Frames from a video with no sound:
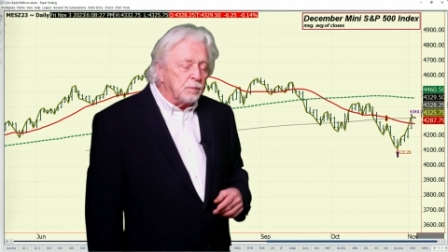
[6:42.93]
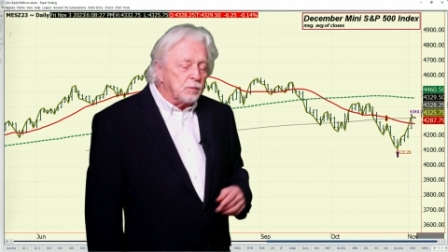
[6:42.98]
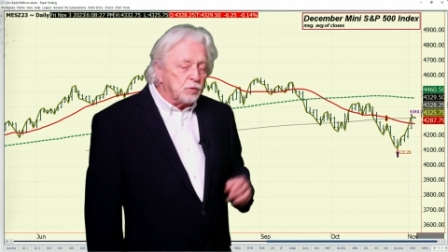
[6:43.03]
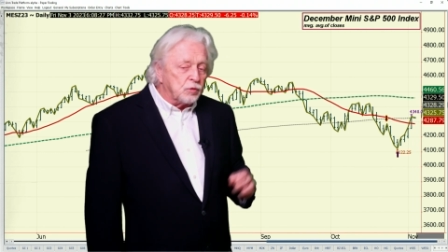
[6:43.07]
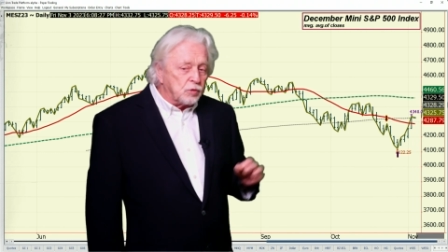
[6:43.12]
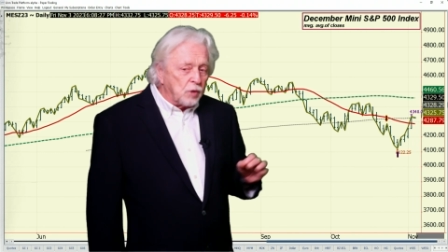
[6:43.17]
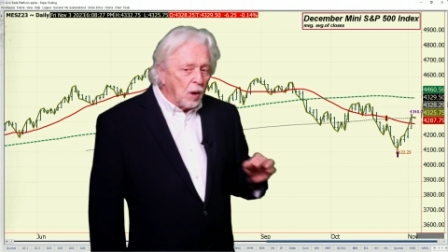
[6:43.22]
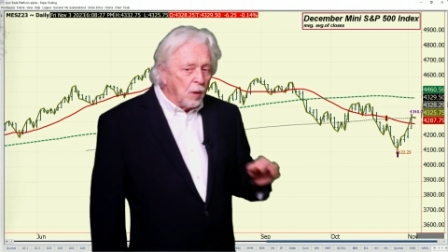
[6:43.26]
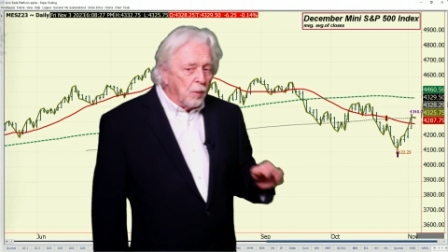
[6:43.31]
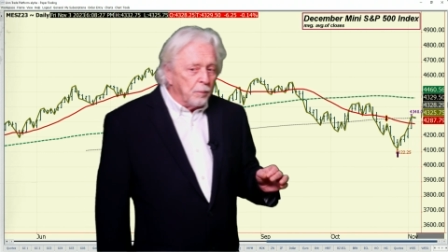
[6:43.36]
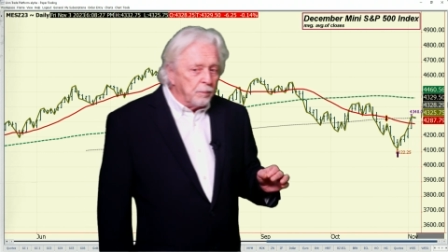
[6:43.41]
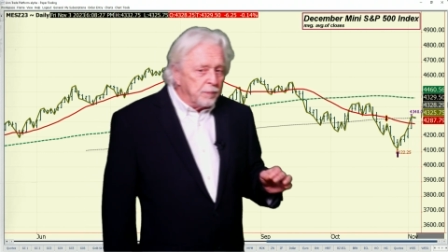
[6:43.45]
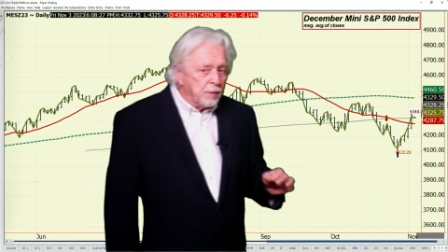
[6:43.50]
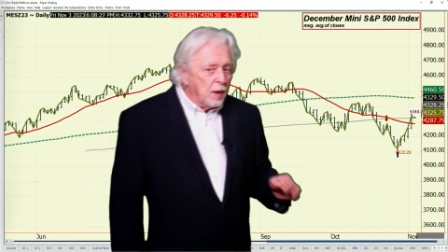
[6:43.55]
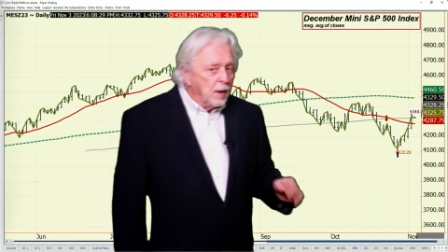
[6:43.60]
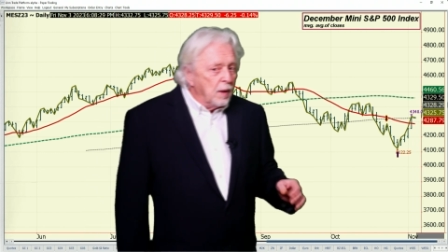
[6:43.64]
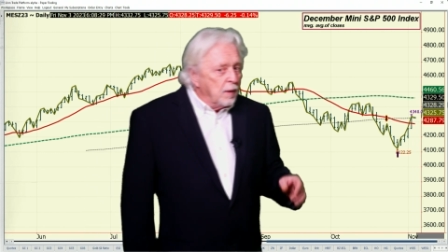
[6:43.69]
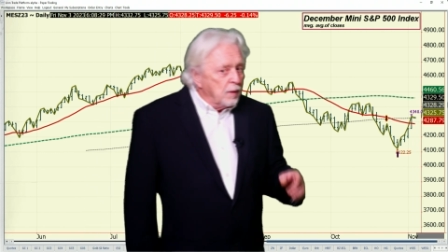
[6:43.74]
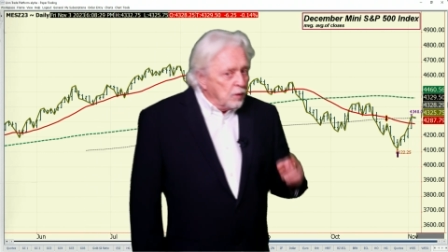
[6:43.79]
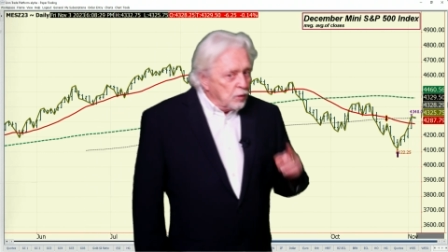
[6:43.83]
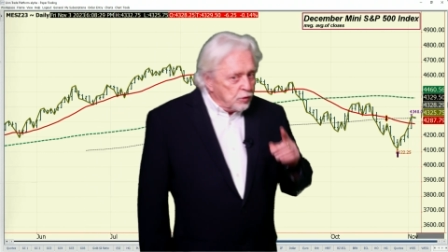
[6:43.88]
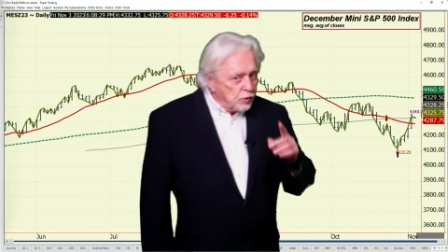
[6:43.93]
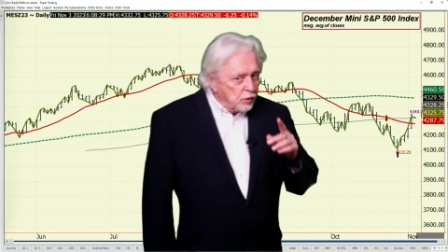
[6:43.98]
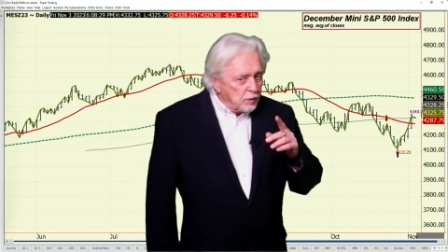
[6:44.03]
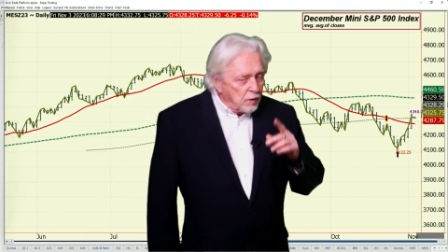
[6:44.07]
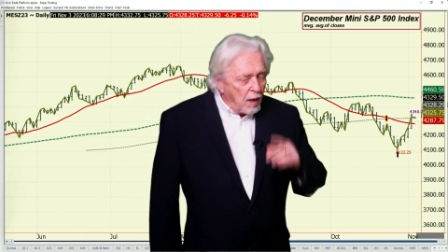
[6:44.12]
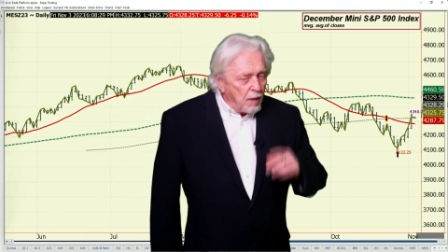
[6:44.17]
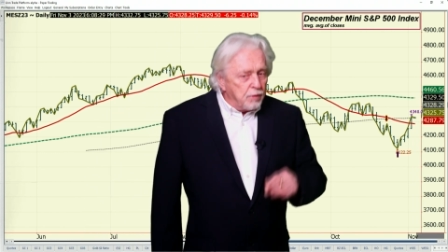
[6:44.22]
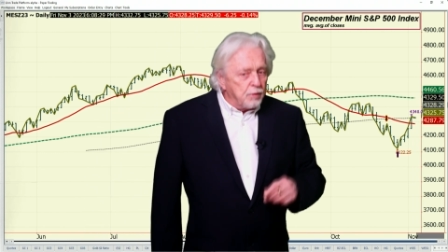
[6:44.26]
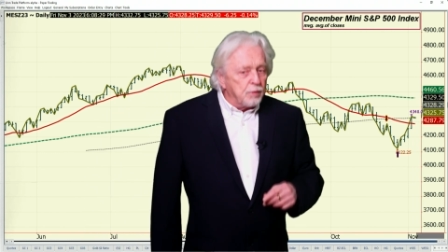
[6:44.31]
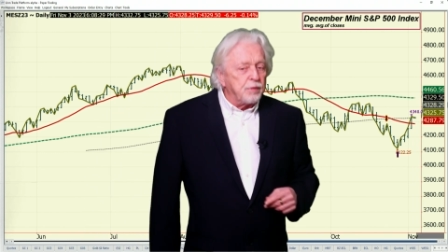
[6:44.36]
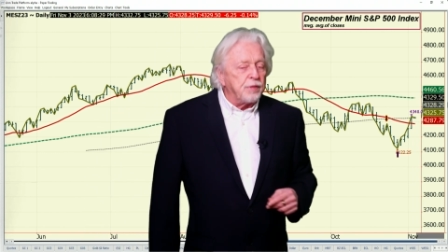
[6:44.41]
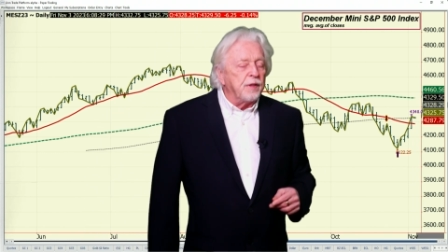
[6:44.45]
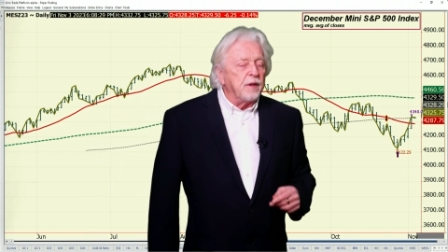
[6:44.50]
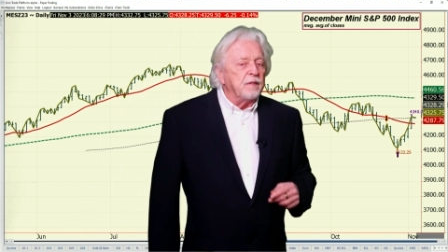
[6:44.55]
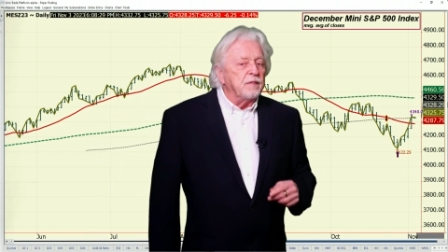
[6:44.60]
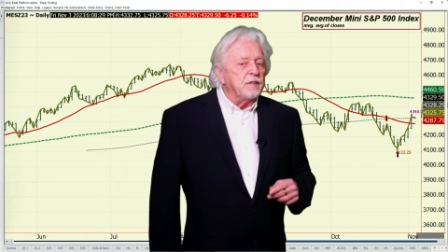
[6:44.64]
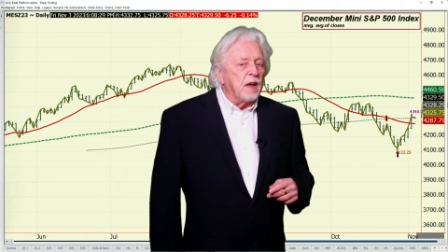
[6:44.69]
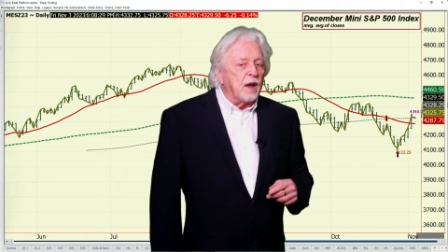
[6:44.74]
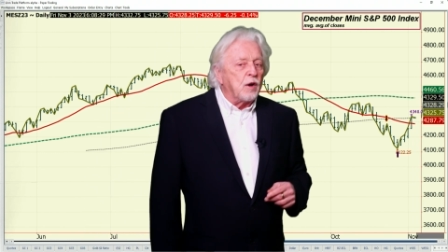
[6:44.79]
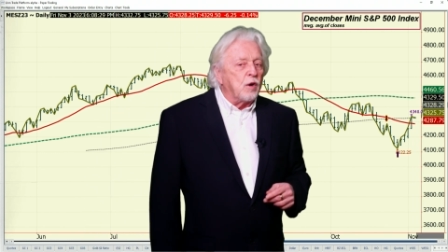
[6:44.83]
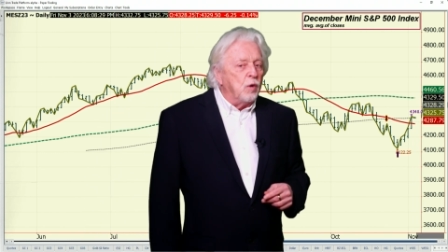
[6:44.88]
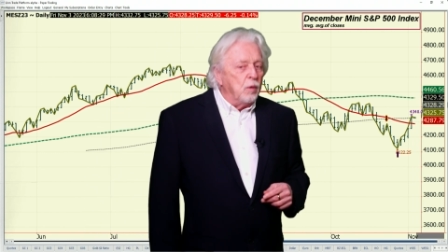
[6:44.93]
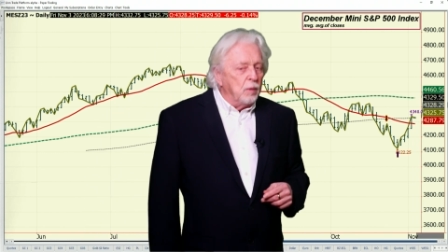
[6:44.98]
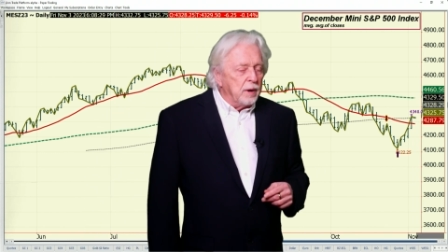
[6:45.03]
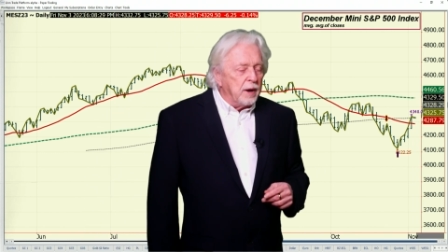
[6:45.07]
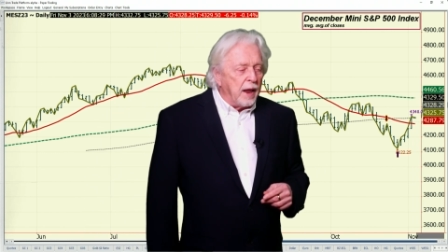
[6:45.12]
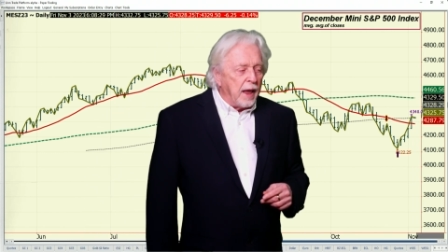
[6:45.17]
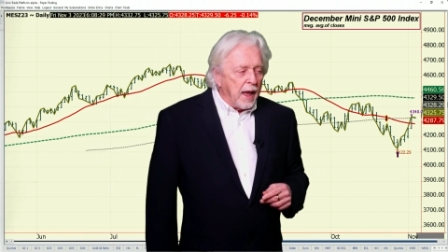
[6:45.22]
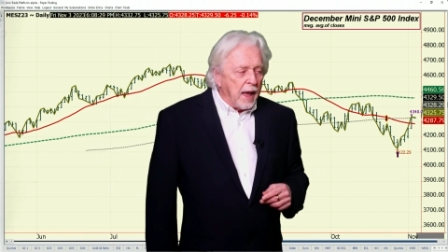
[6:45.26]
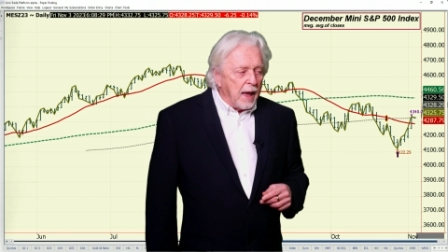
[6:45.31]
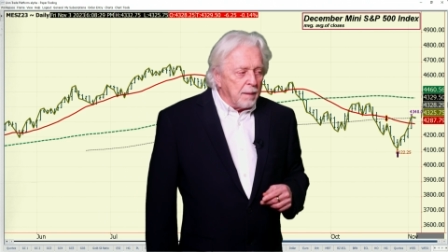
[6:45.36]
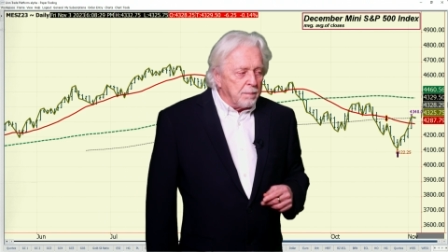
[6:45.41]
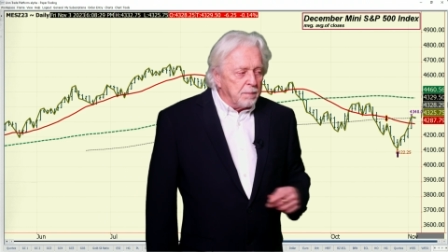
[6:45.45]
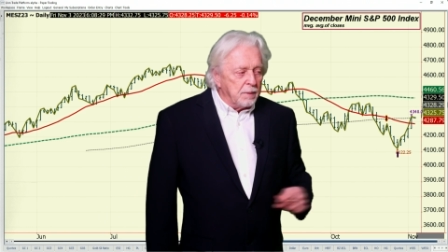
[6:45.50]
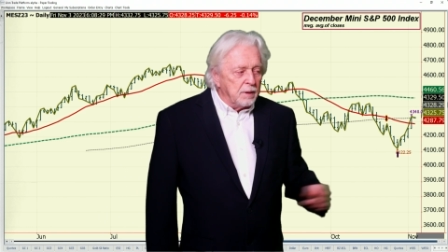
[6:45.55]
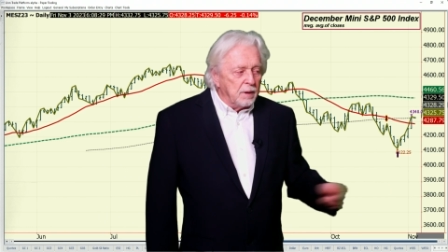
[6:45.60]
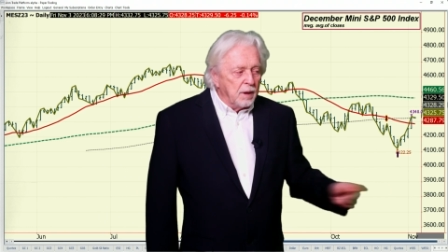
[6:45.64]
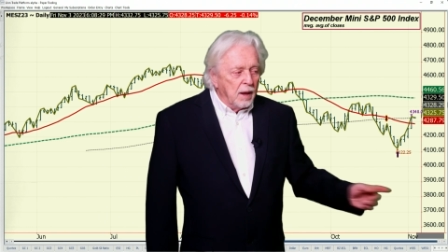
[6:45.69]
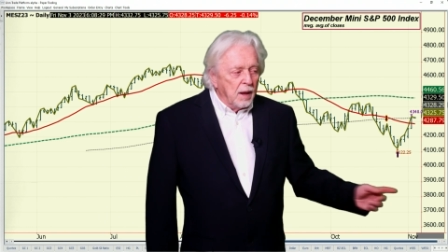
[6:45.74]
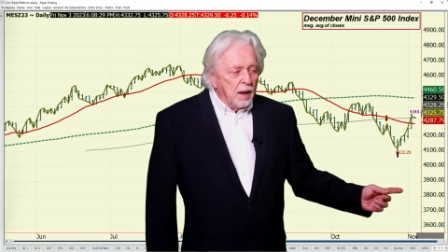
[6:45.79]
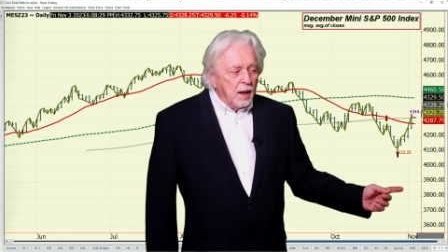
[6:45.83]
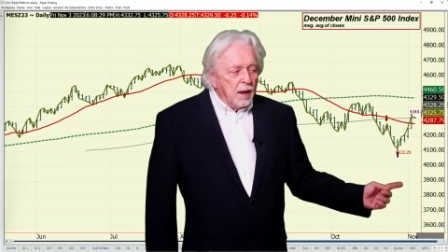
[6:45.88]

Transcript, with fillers: So there's another thing that could happen